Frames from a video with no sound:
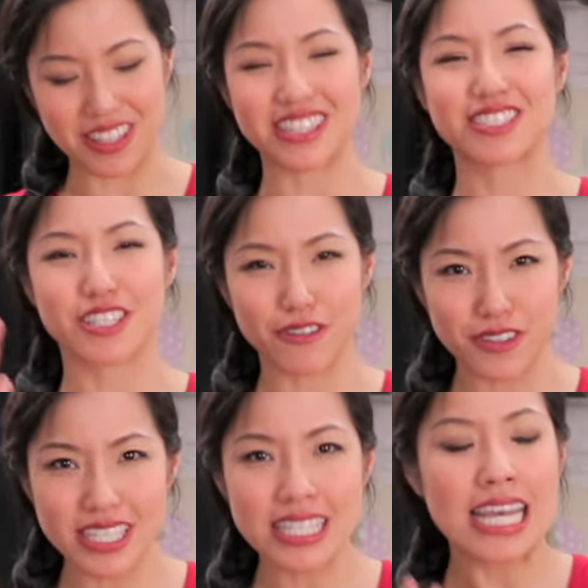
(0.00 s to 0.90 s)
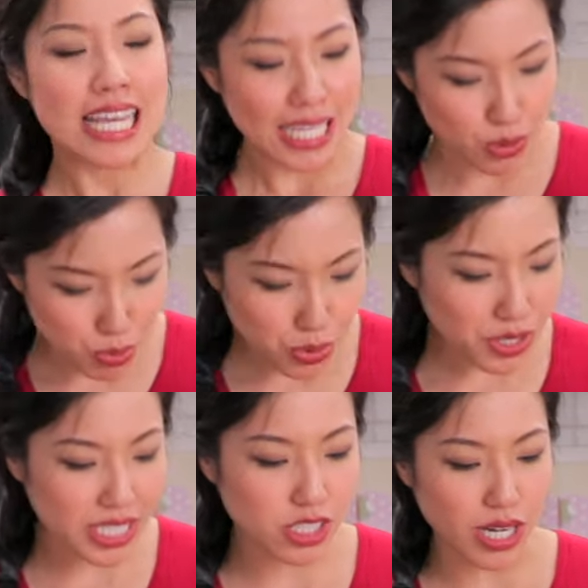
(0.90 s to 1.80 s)
Like, the difference is
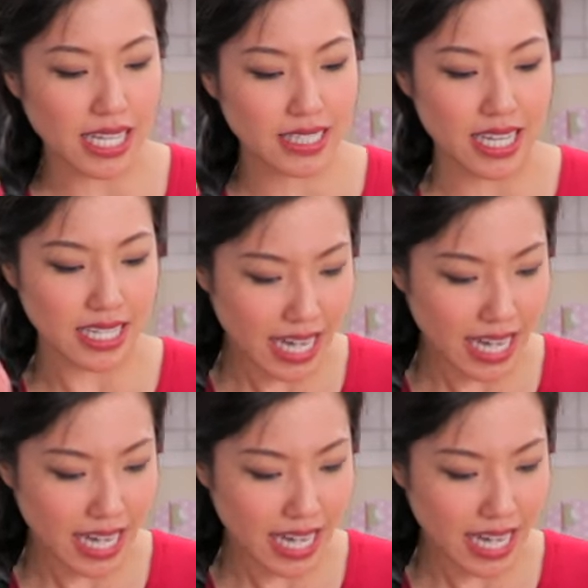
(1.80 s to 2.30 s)
pretty drastic.